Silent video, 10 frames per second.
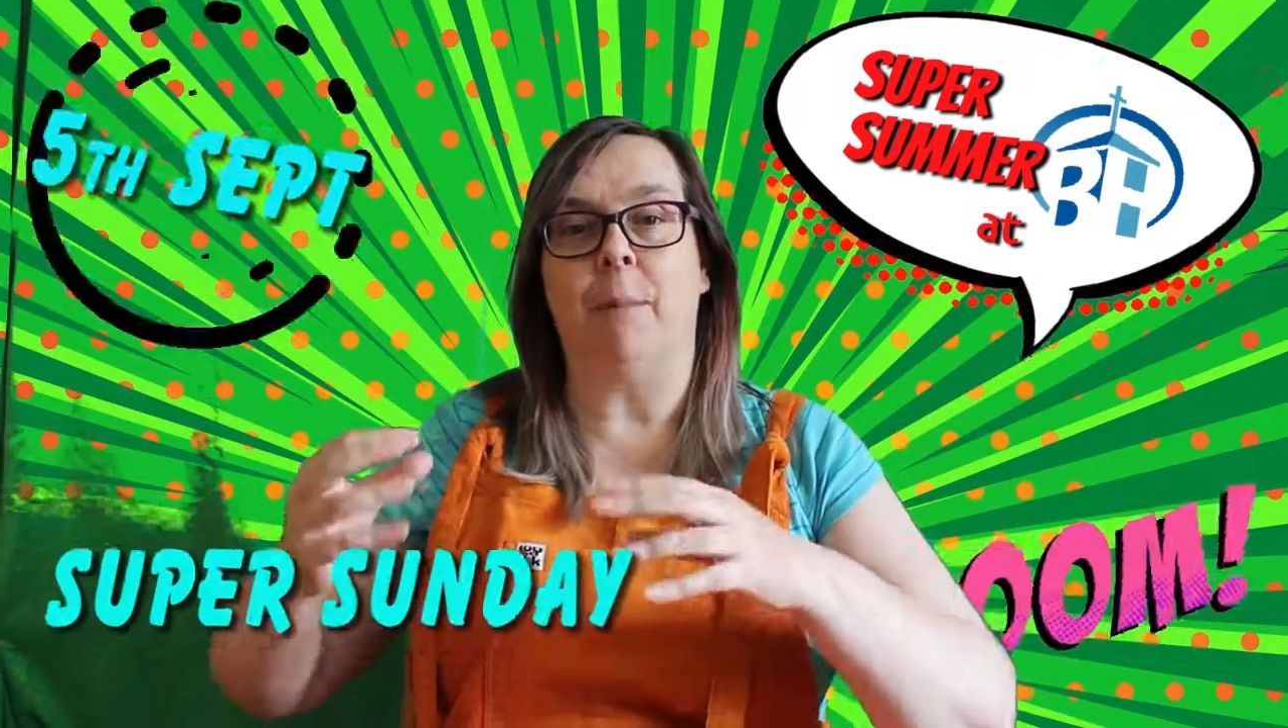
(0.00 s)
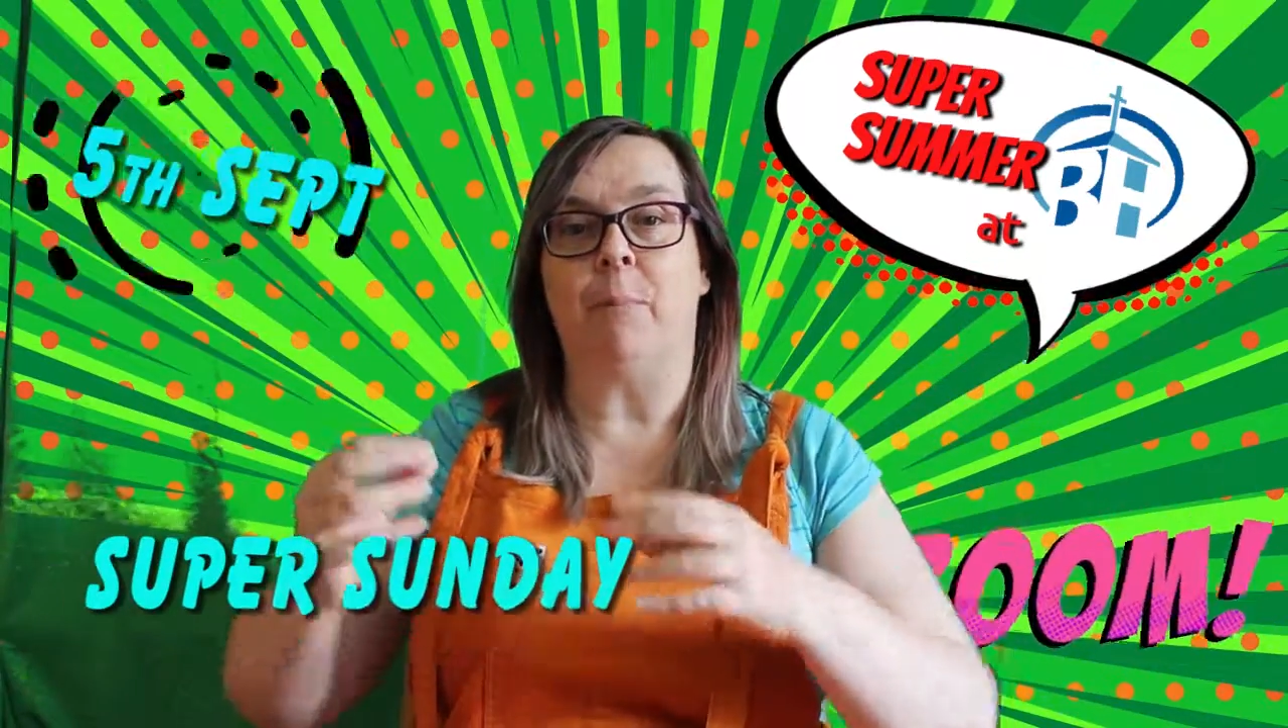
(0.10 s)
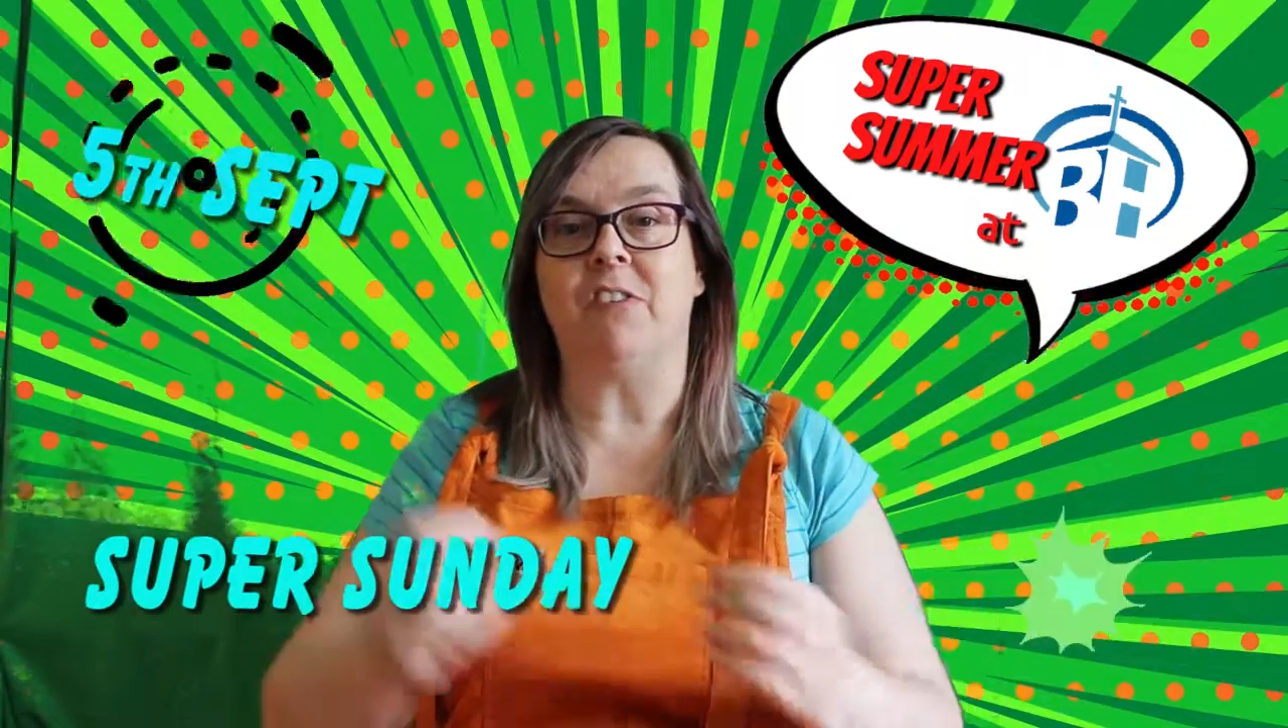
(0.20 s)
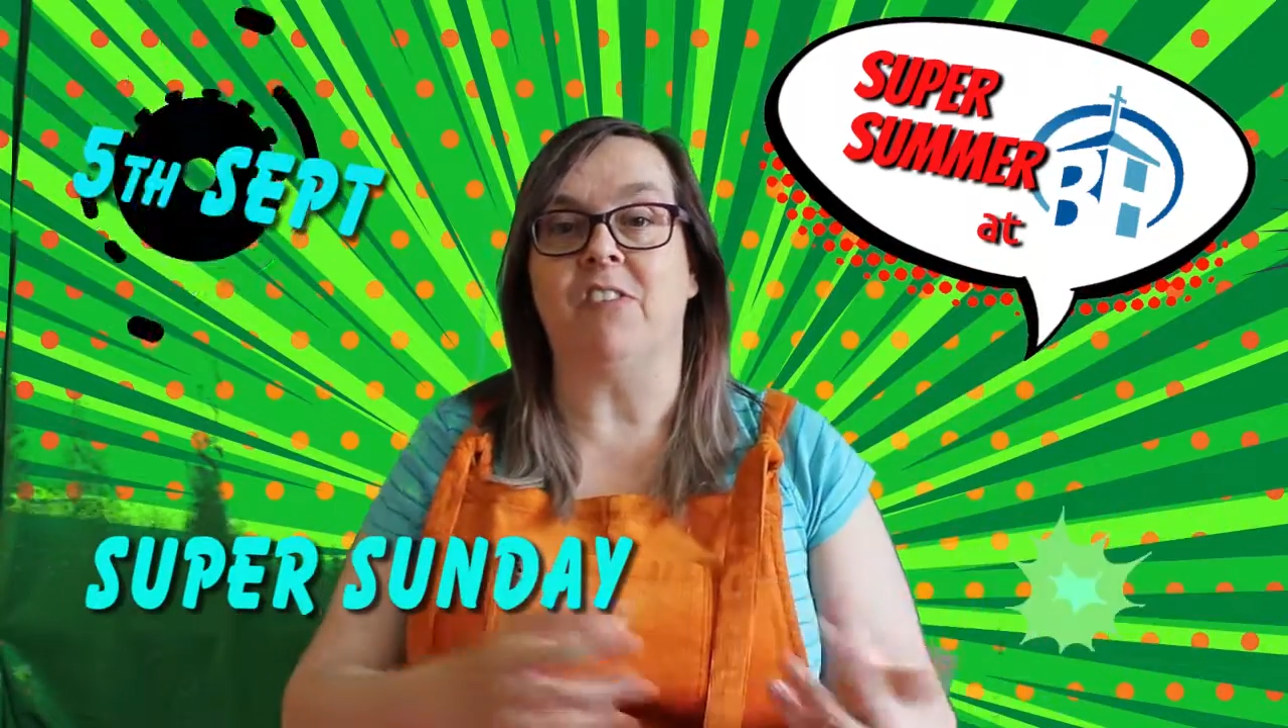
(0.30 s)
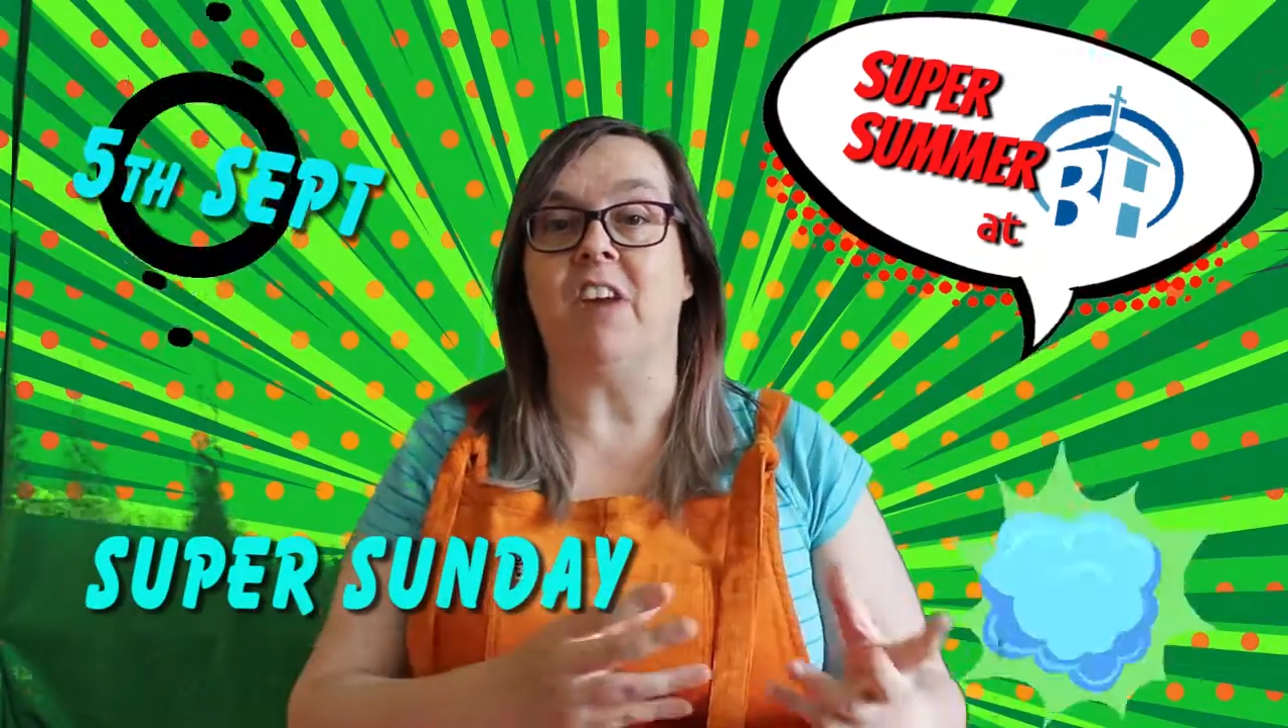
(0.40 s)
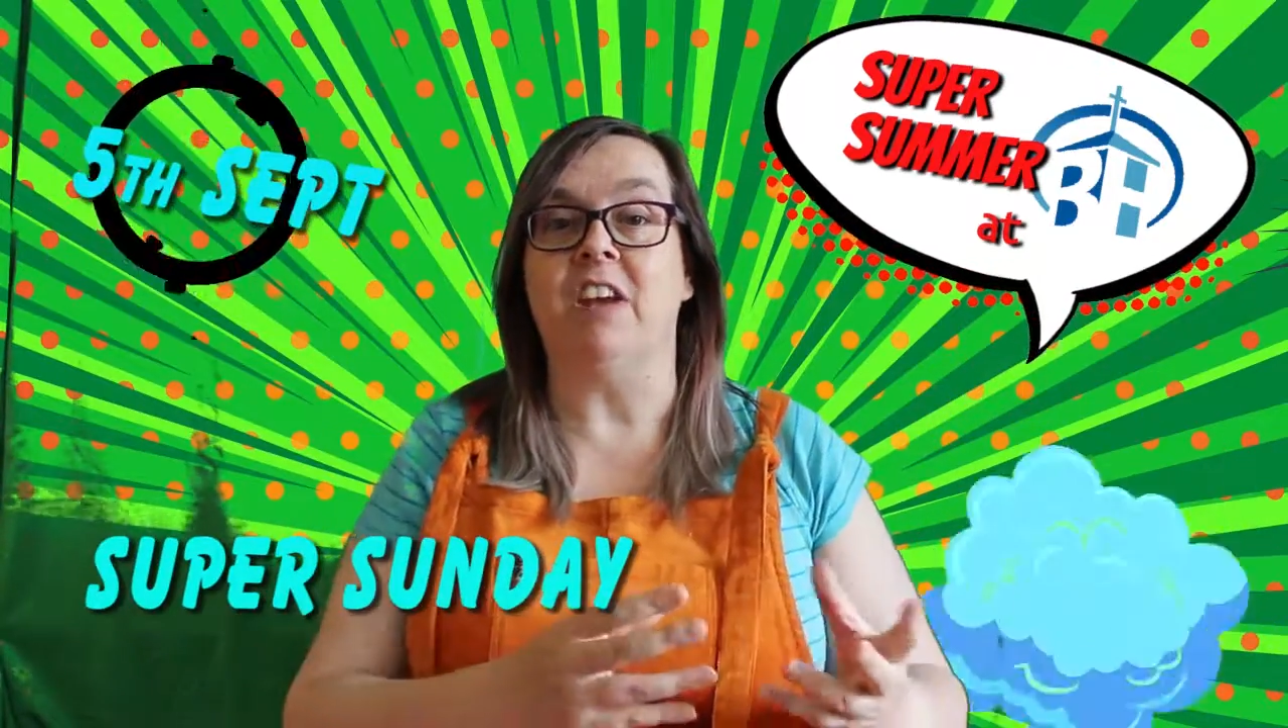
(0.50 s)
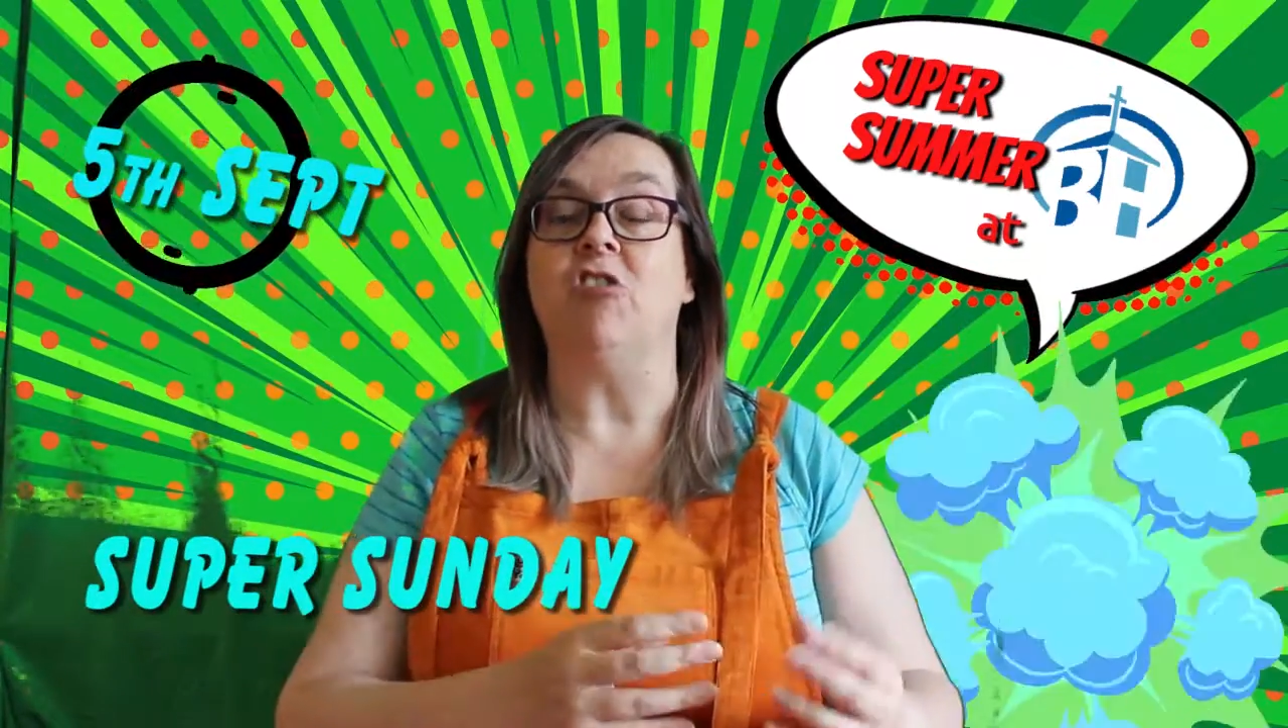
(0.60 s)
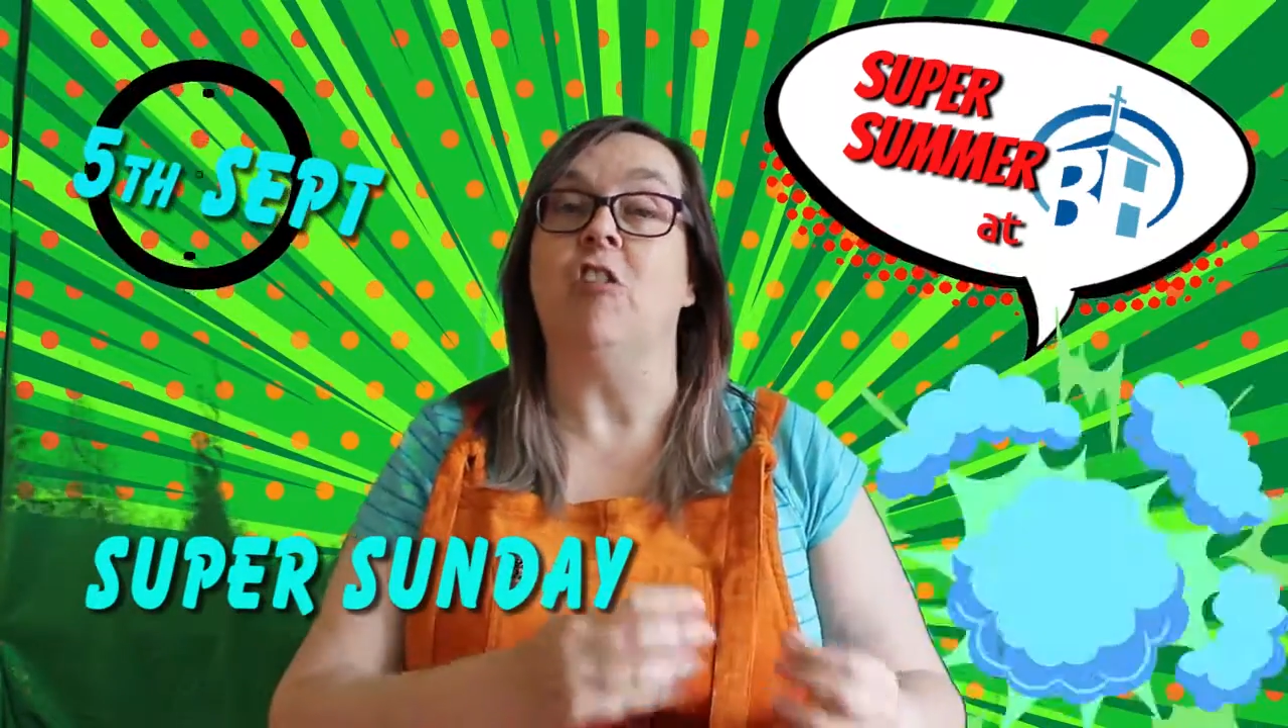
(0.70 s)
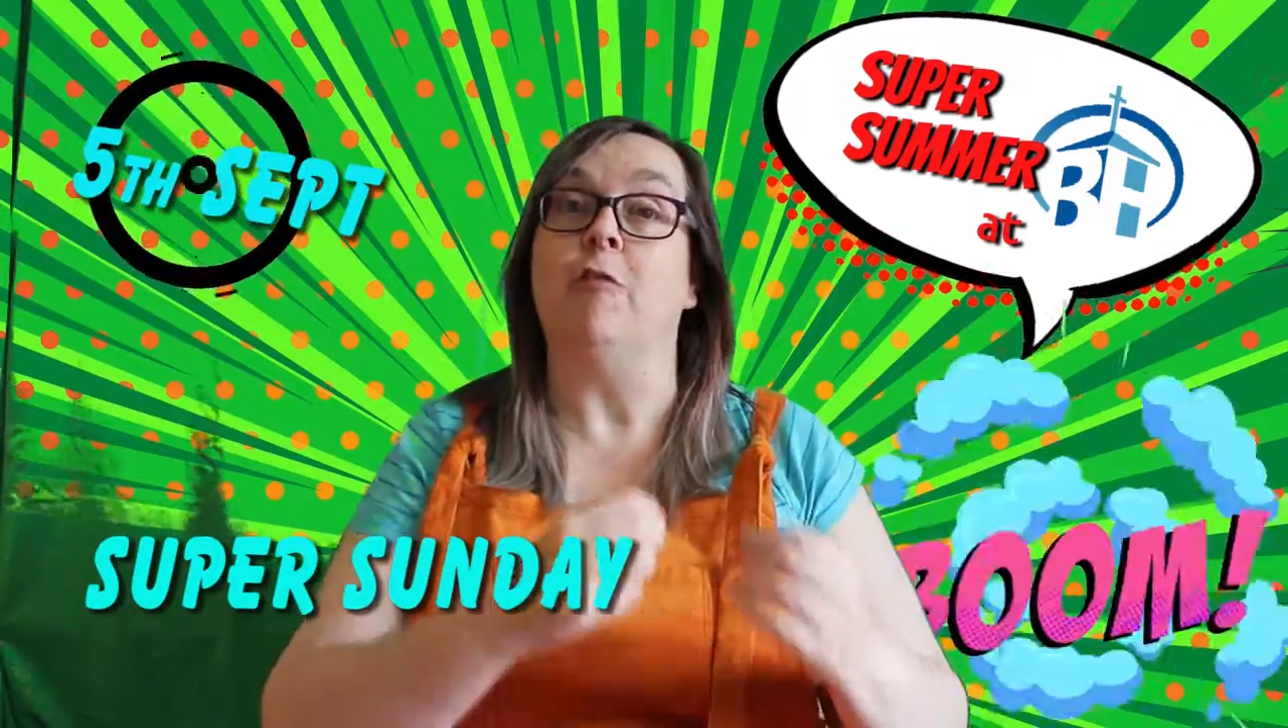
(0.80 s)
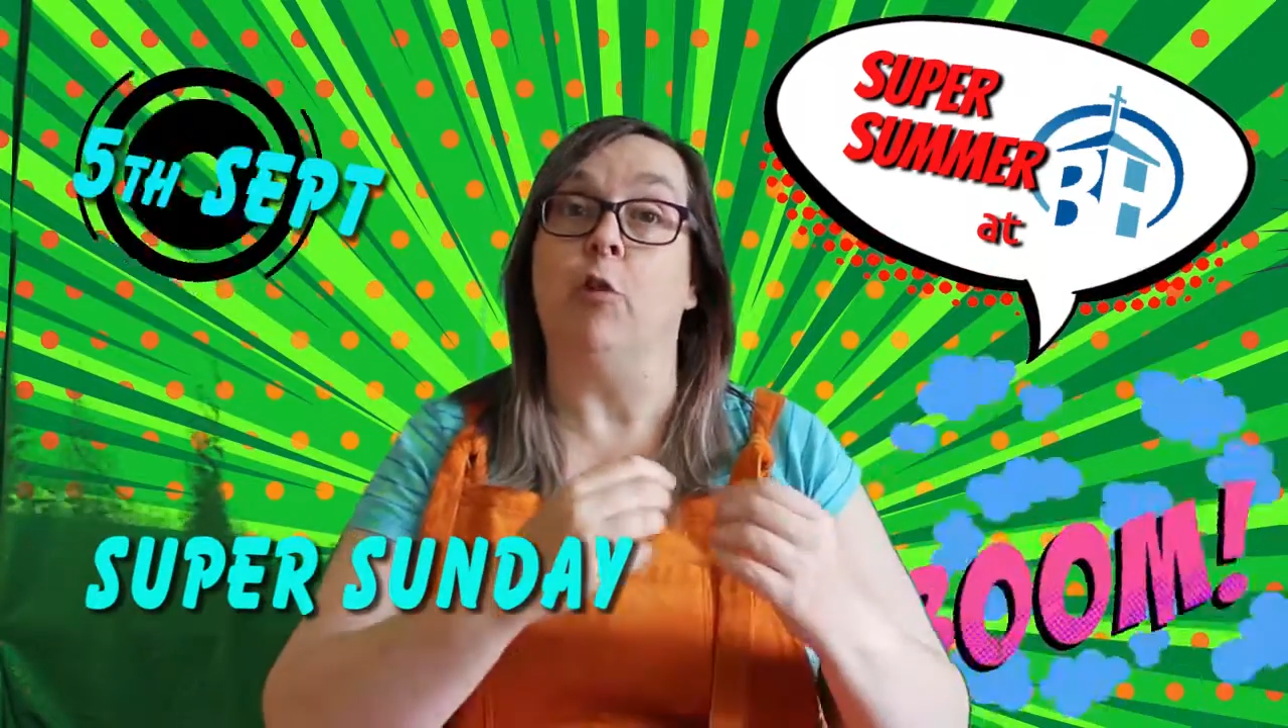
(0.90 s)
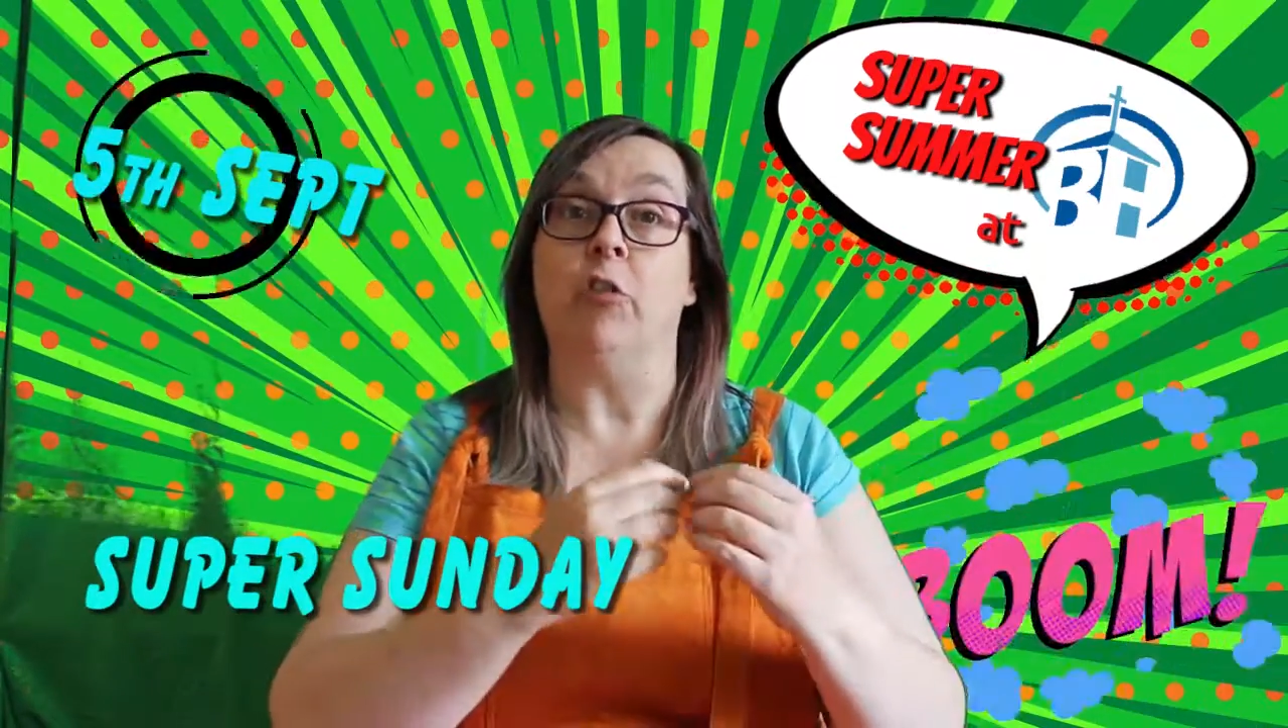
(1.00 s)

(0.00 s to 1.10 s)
presentation for